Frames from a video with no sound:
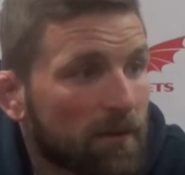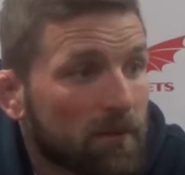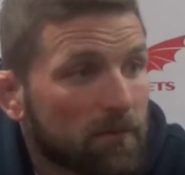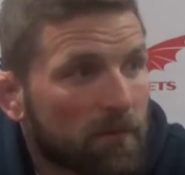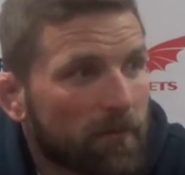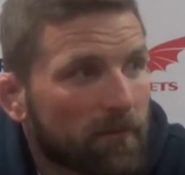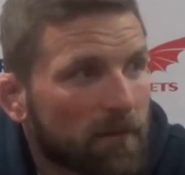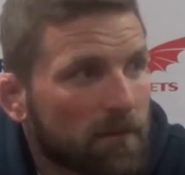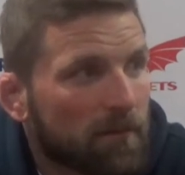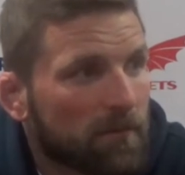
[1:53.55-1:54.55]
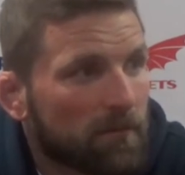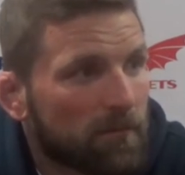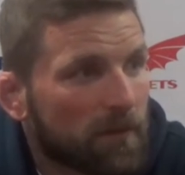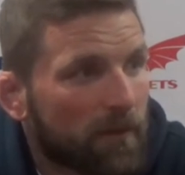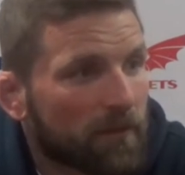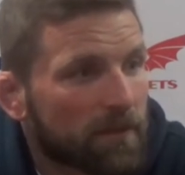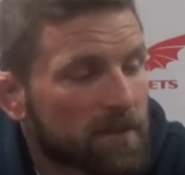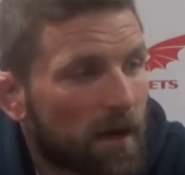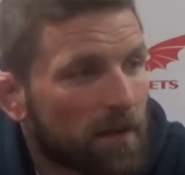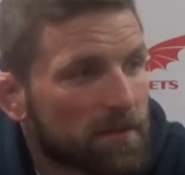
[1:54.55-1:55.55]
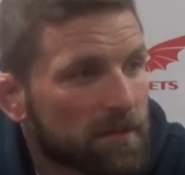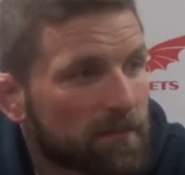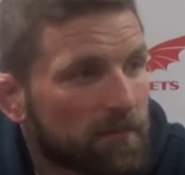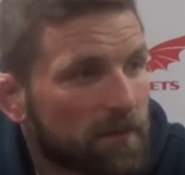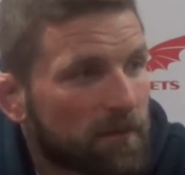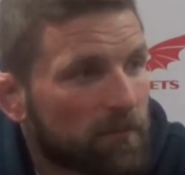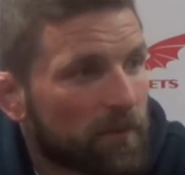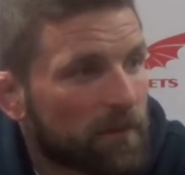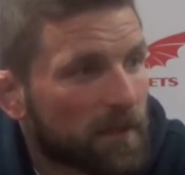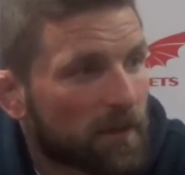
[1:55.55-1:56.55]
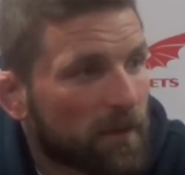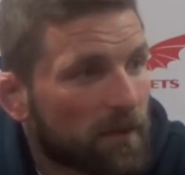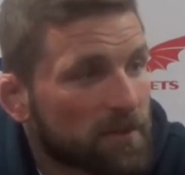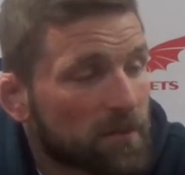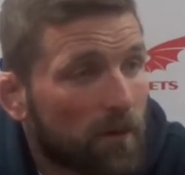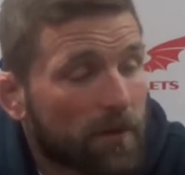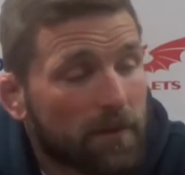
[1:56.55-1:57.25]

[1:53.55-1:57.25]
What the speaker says: have a look at Scarlets, you know, putting together quite a good squad.